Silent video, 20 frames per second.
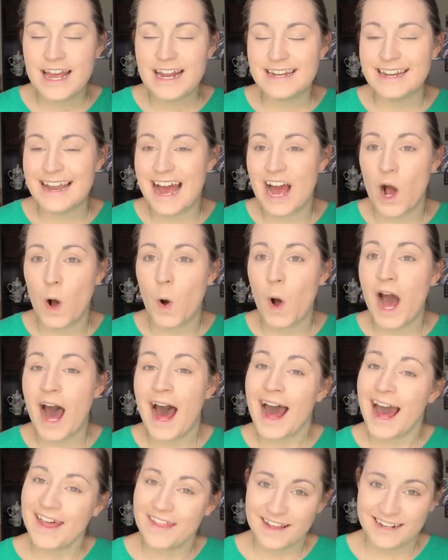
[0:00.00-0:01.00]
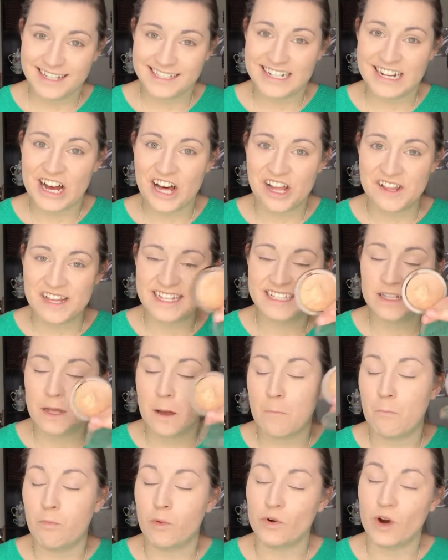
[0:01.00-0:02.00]
Now, I like to call this
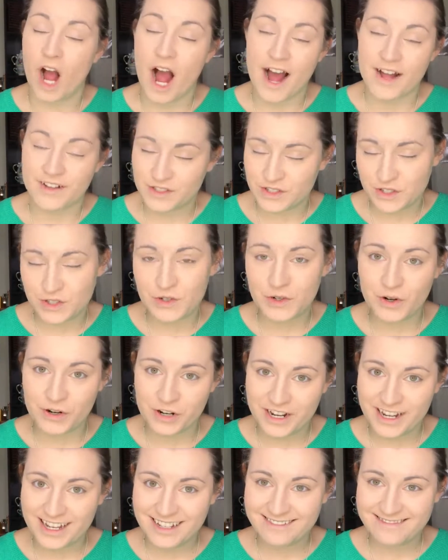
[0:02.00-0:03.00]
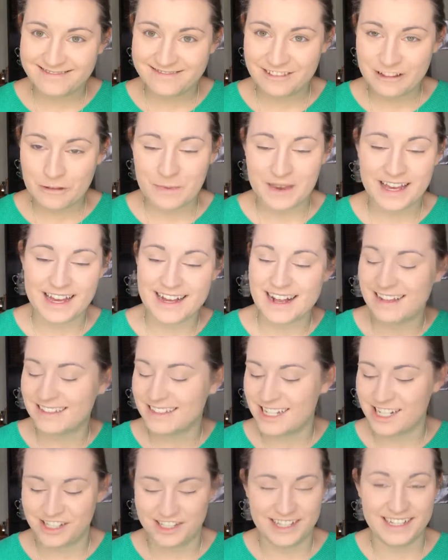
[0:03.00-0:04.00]
bronze touring because
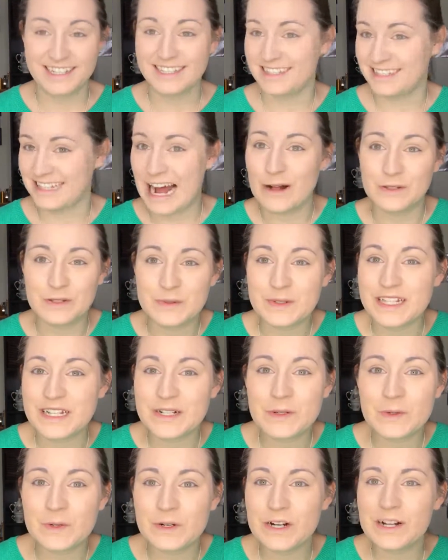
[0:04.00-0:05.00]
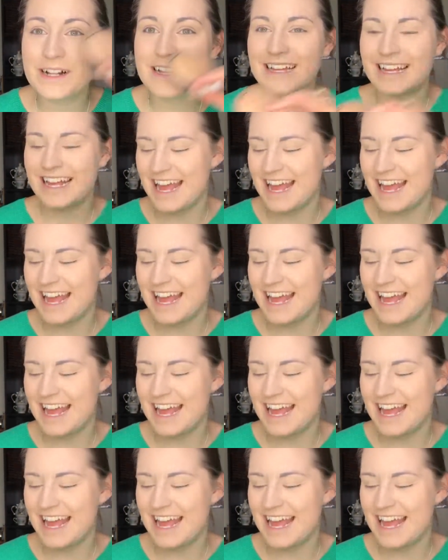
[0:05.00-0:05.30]
I just think it sounds really cool.